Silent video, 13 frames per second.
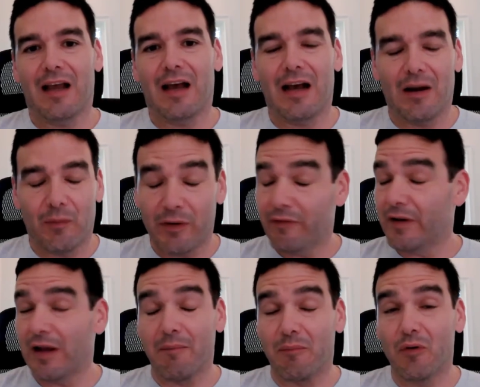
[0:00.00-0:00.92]
Uh,
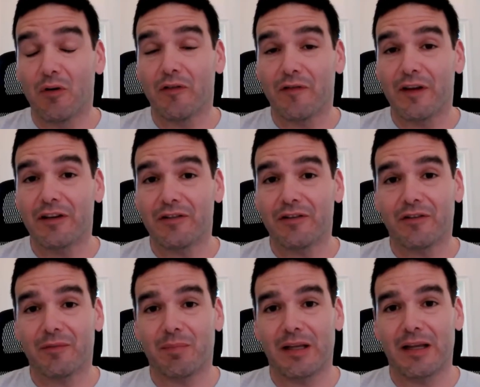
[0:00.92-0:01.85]
we've got more
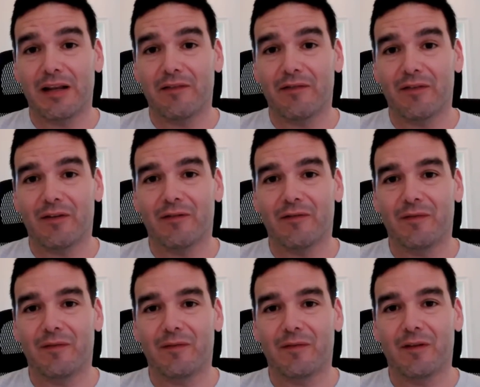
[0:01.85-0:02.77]
features planned
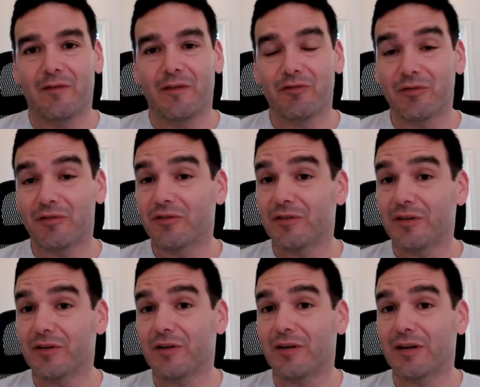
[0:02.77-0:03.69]
for the Visual
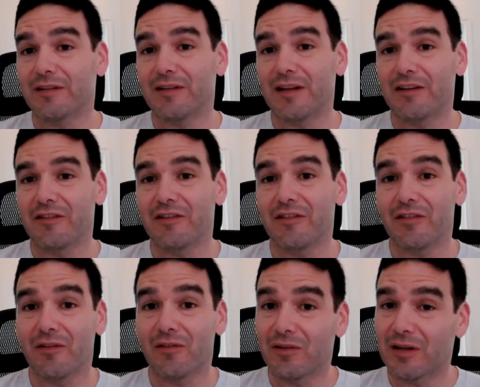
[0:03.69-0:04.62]
Studio Code extension,
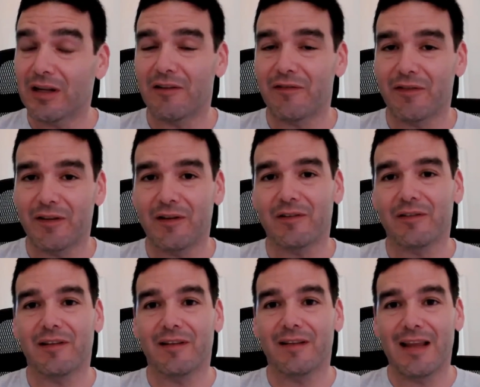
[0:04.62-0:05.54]
so look out for
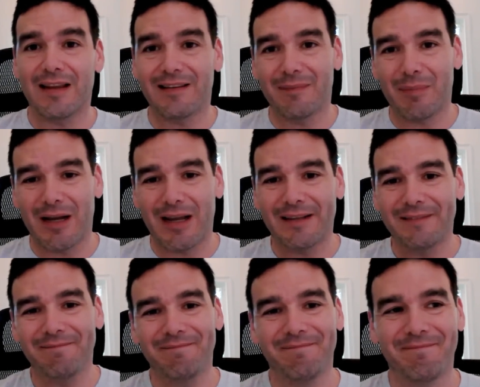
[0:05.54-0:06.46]
those. Thanks. Bye.